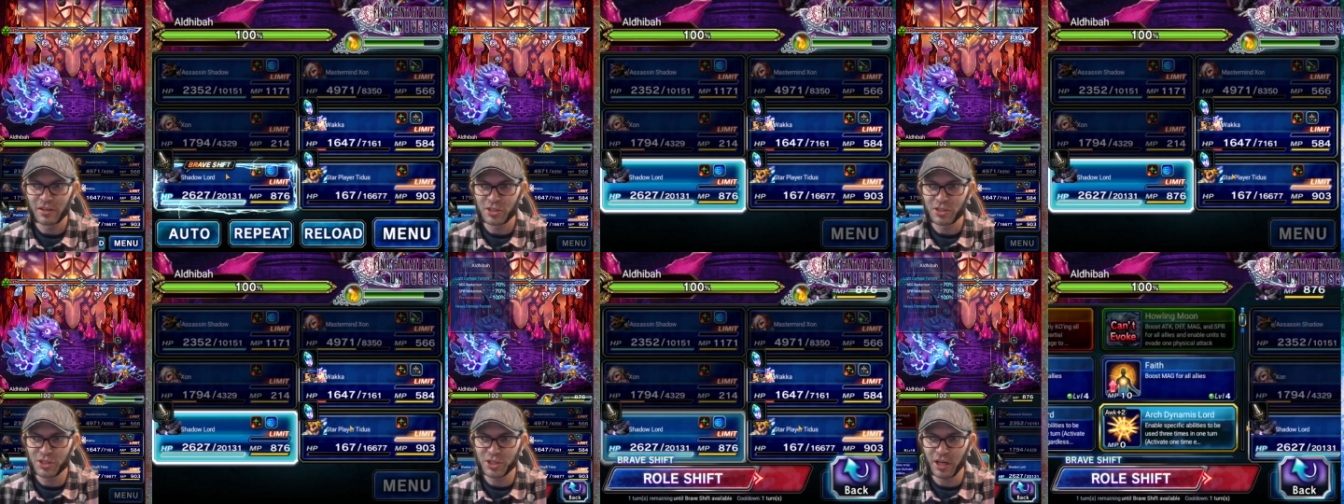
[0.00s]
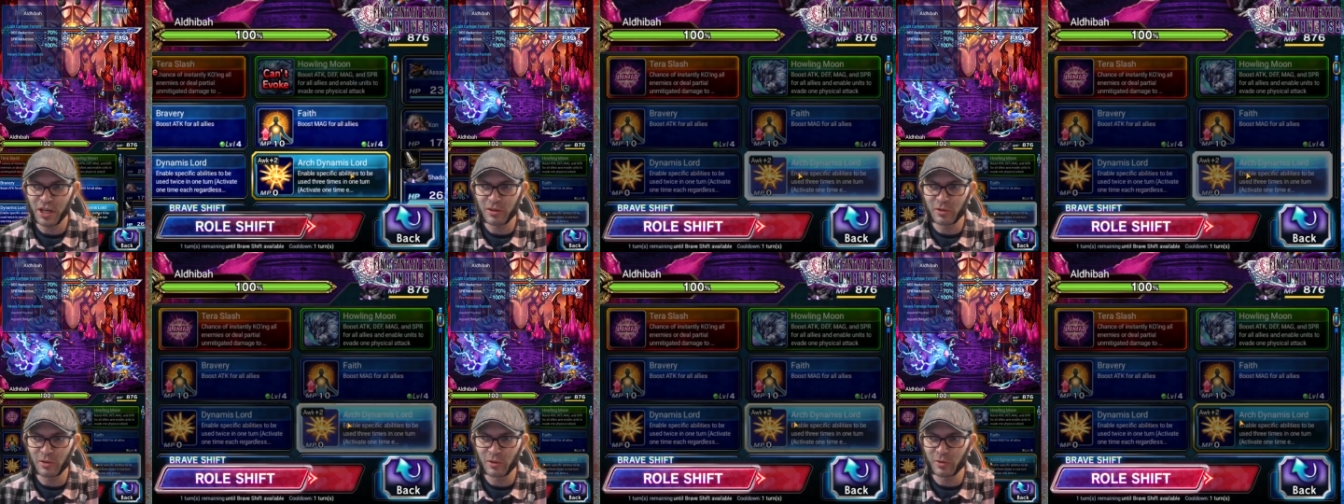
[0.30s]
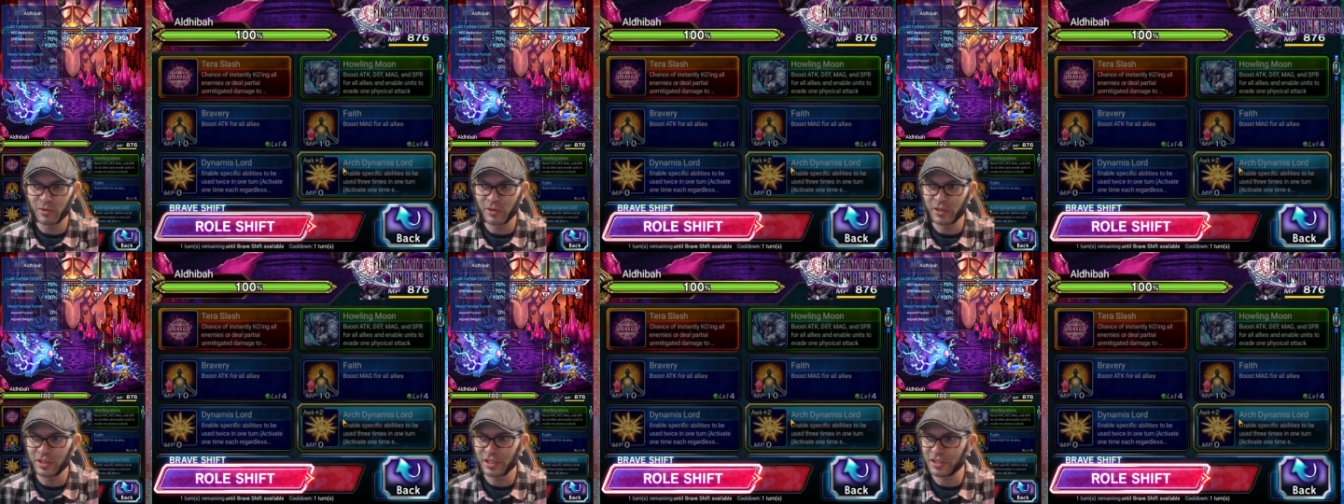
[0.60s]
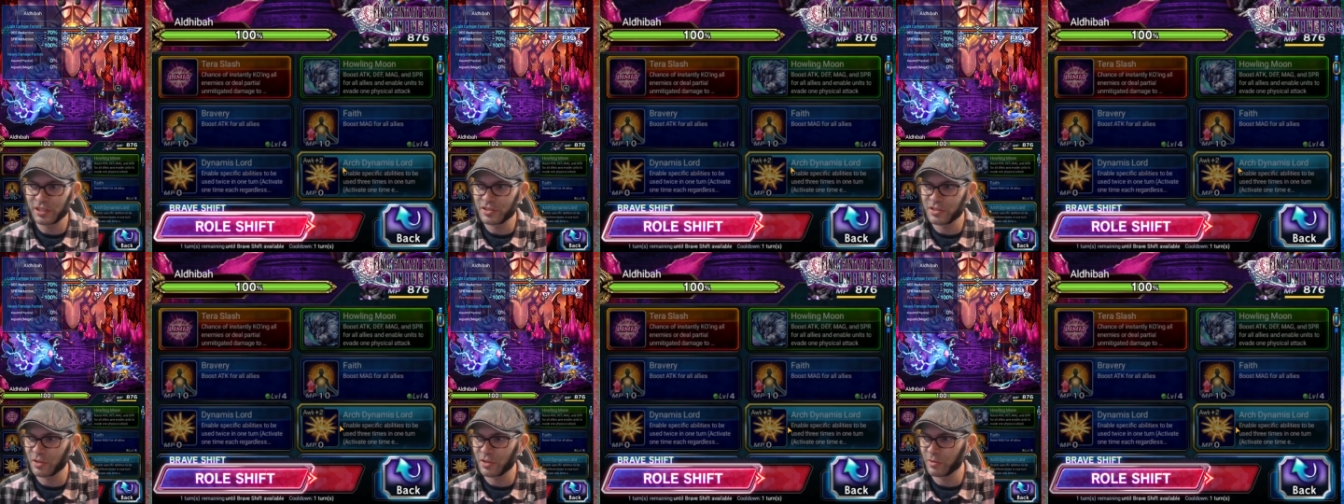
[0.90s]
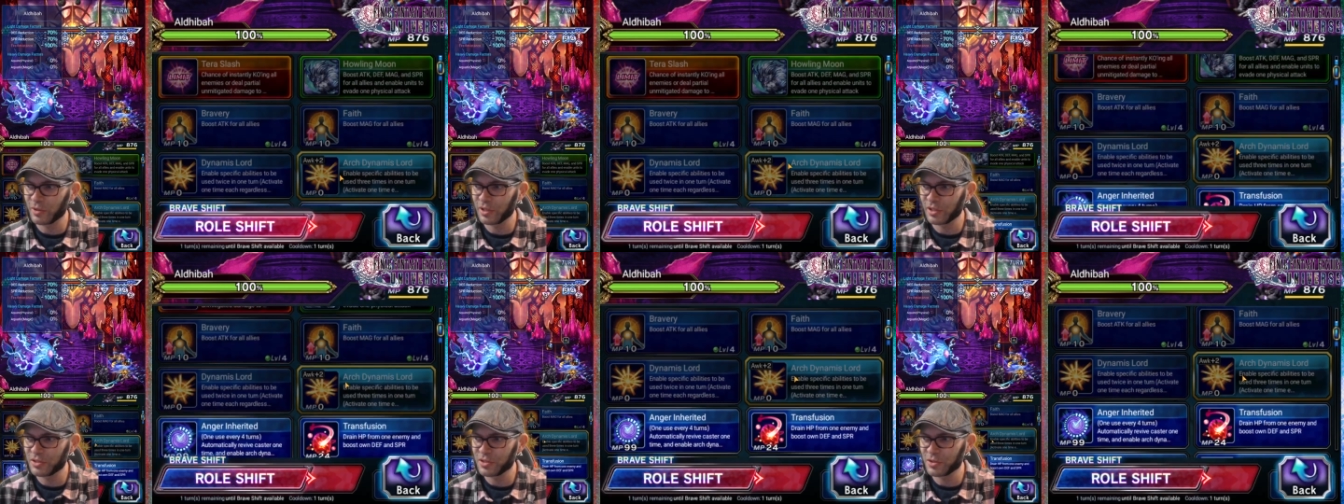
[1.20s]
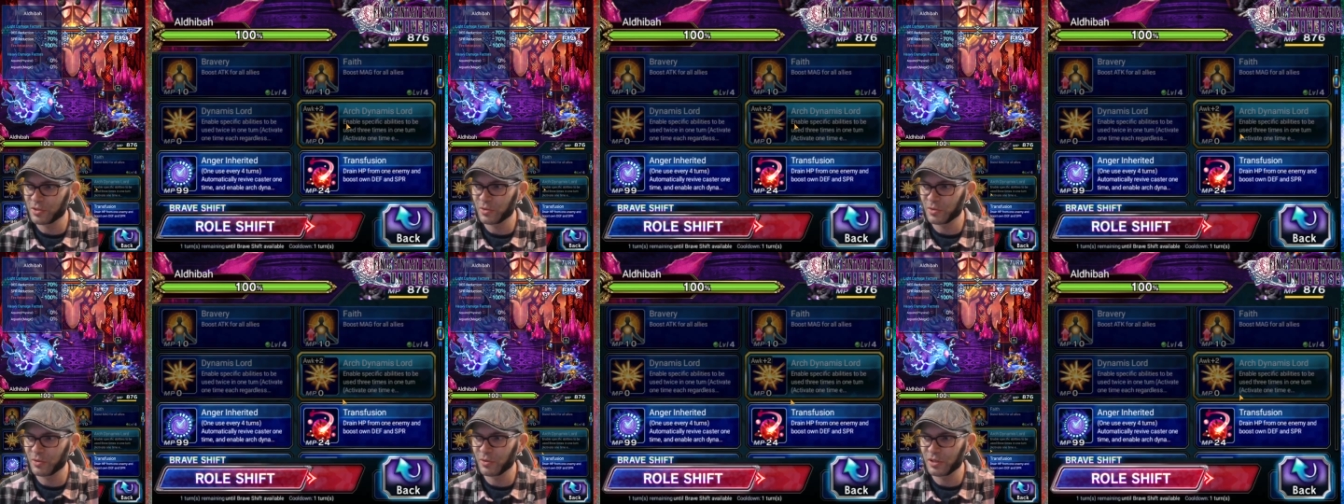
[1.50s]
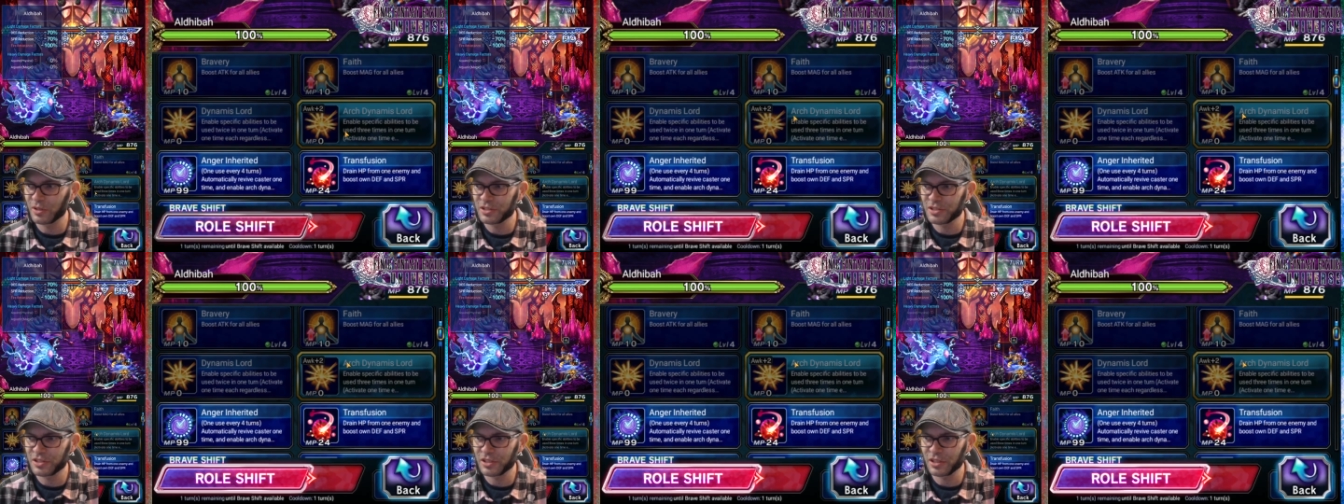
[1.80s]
Shadow Lord is going to